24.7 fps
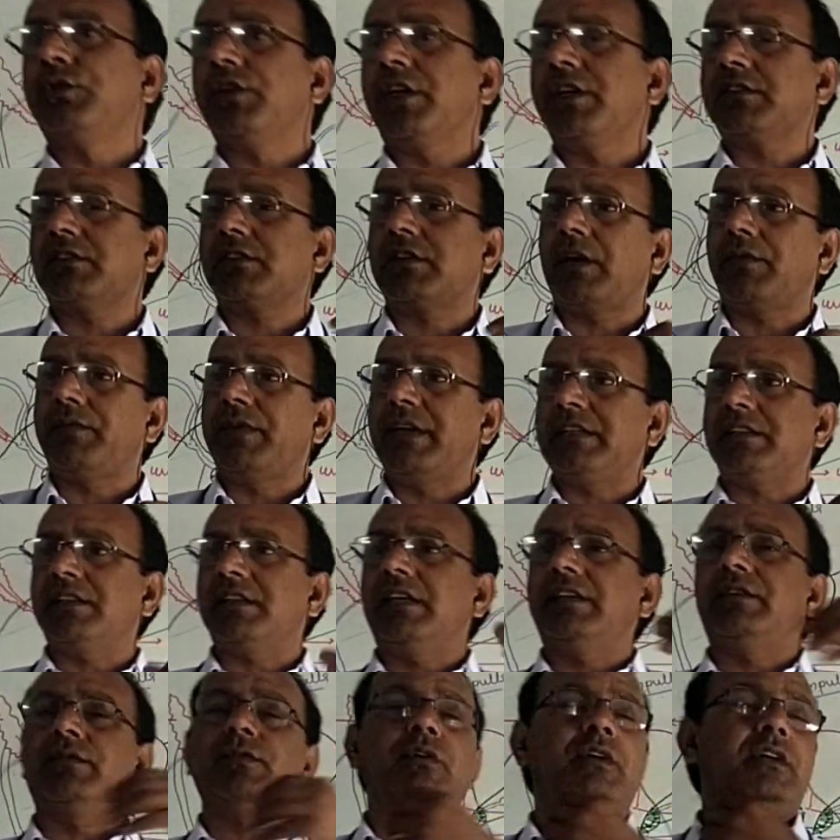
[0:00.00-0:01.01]
uterus, cervix,
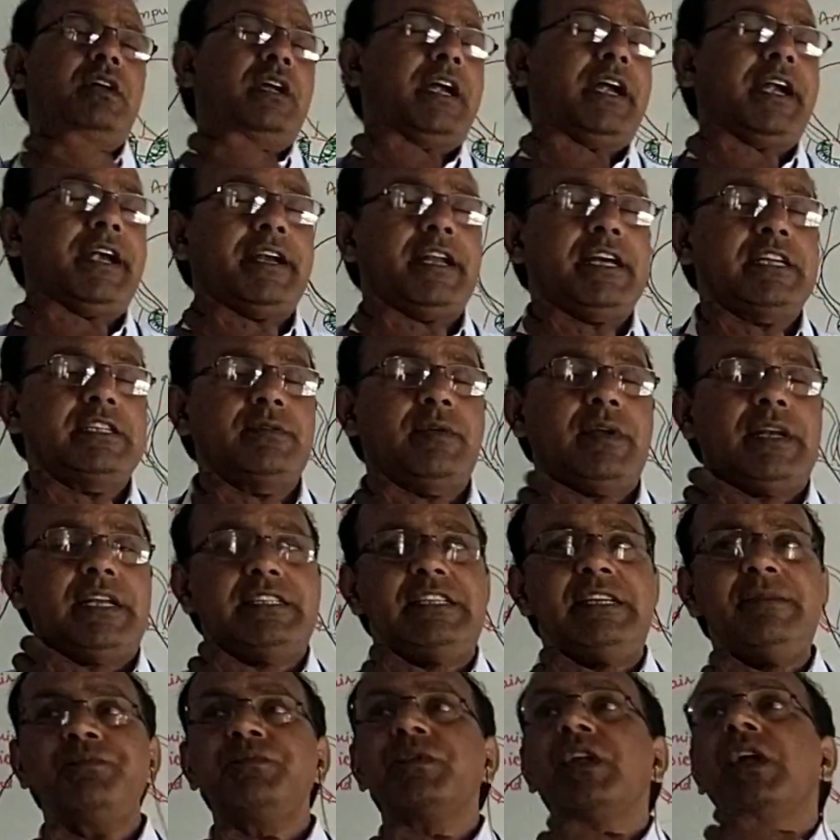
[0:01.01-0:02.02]
and as well
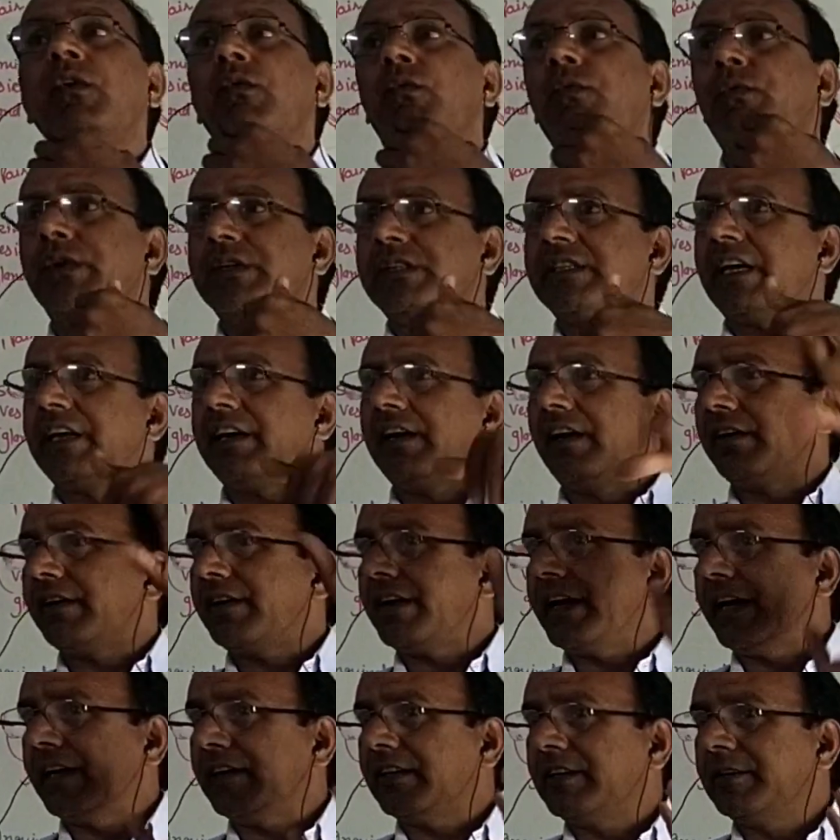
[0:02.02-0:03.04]
as vaginal
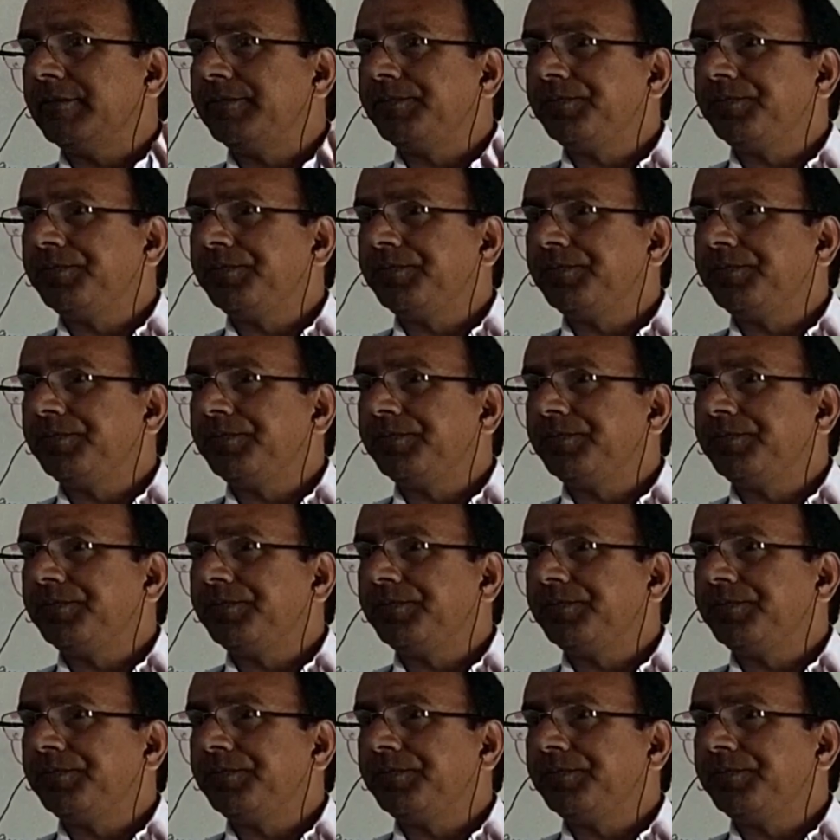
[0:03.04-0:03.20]
tract.